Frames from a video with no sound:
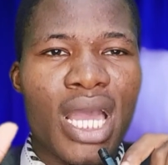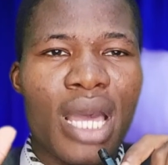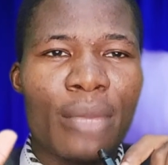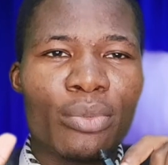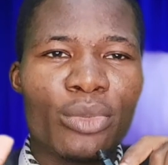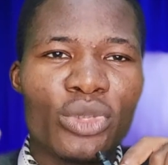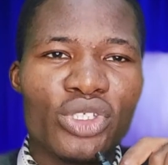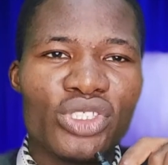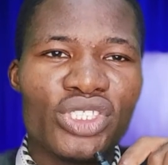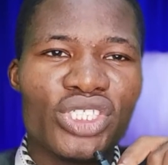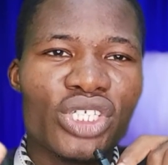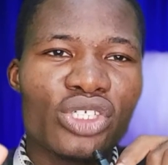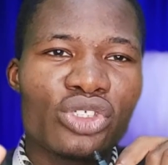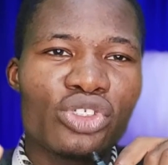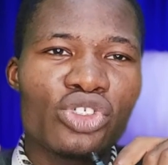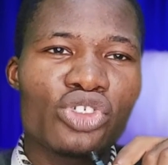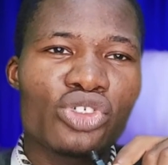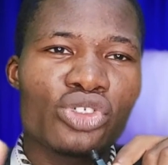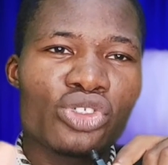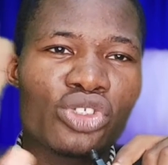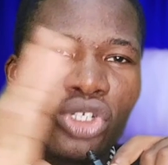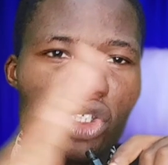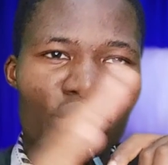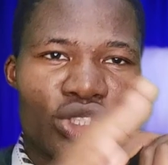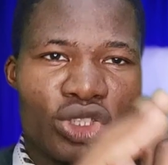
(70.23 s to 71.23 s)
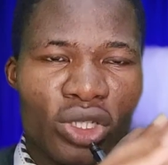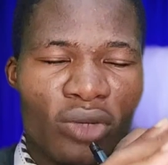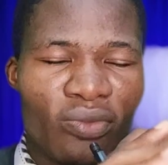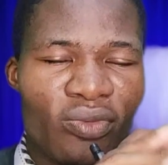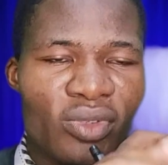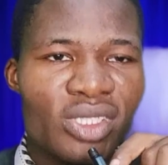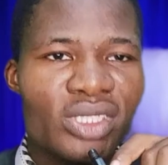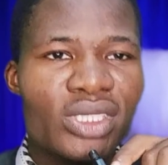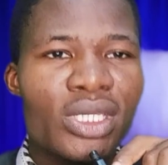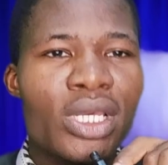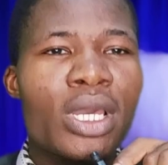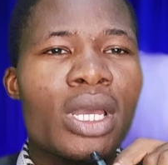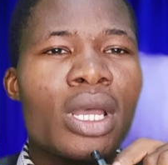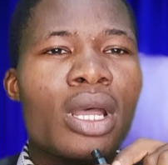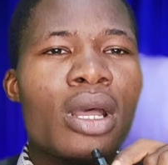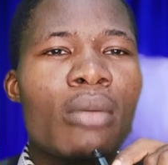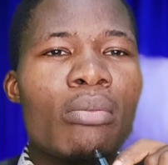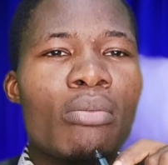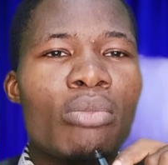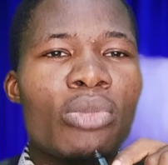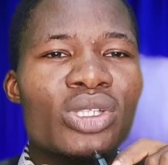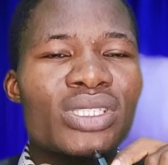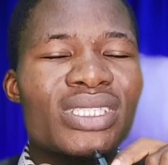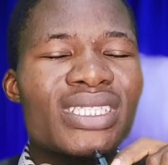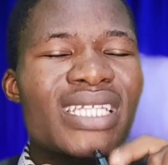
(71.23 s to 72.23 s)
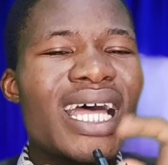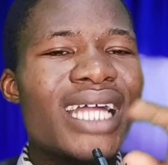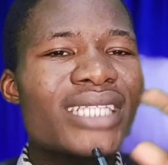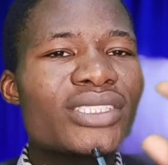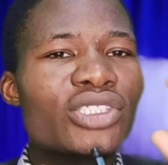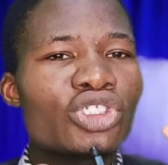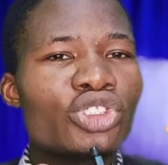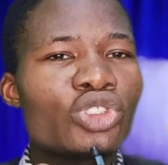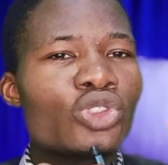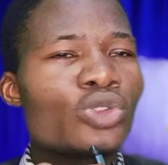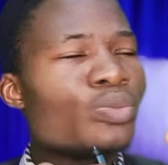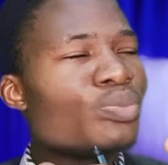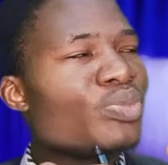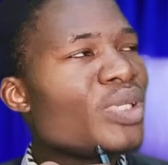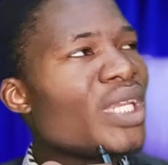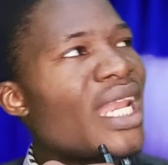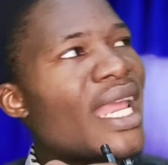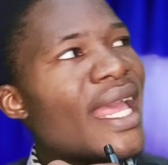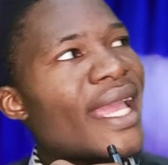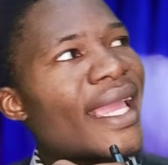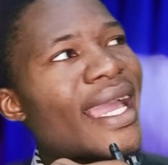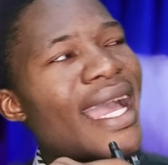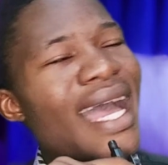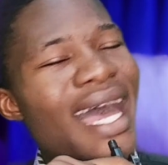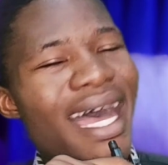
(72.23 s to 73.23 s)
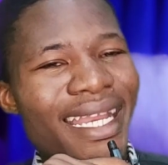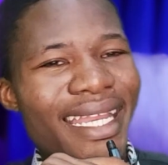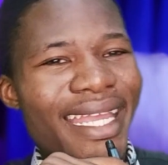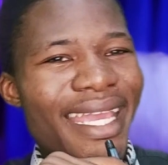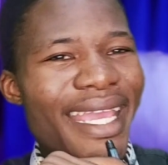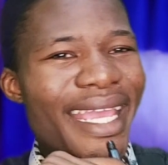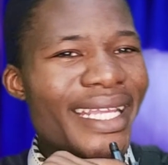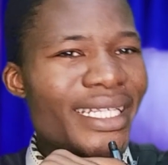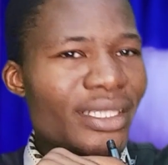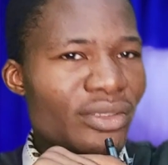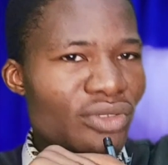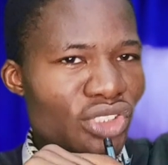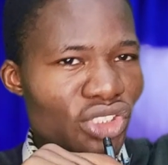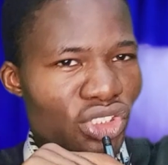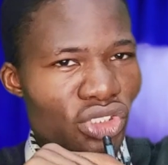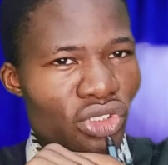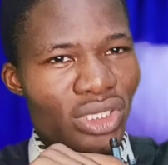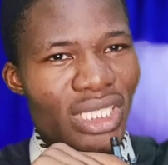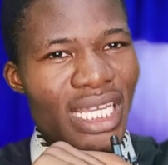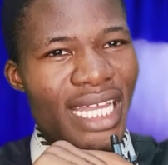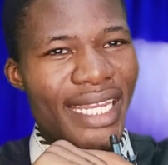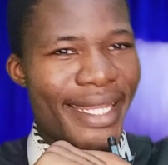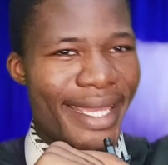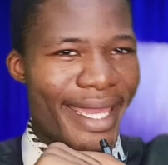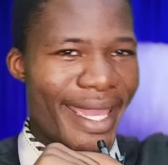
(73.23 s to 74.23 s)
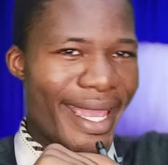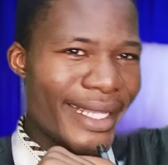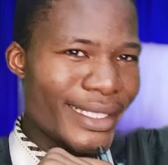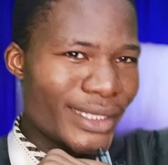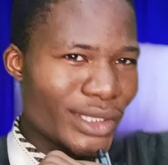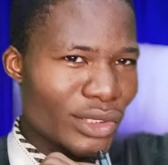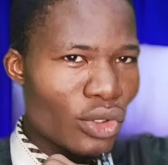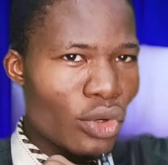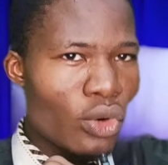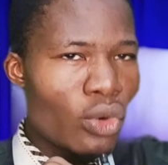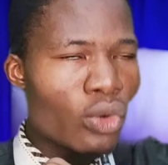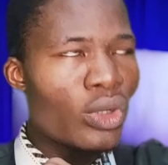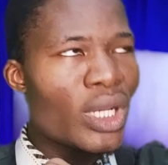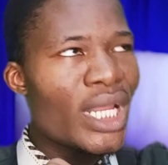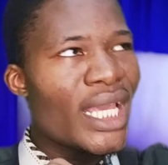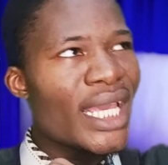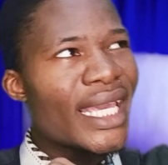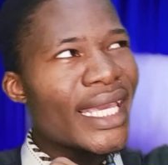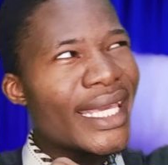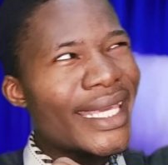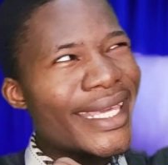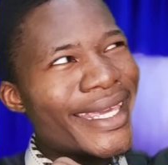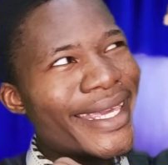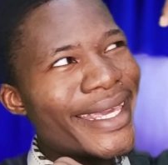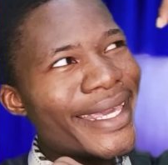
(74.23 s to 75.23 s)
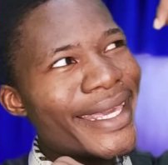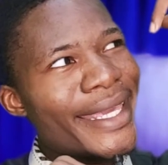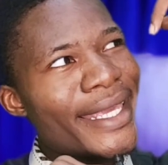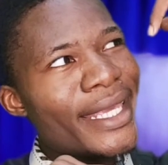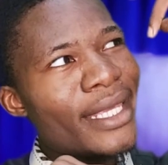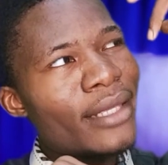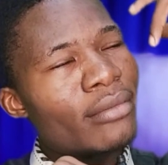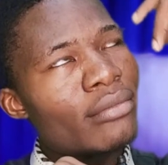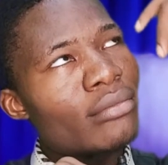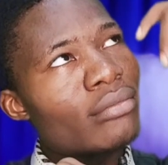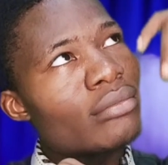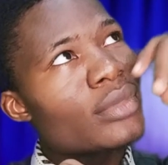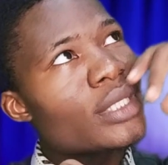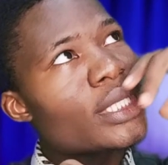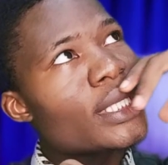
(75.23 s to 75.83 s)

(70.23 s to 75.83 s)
I'm not saying you should not solve it, but that should be like an end result, an end goal, a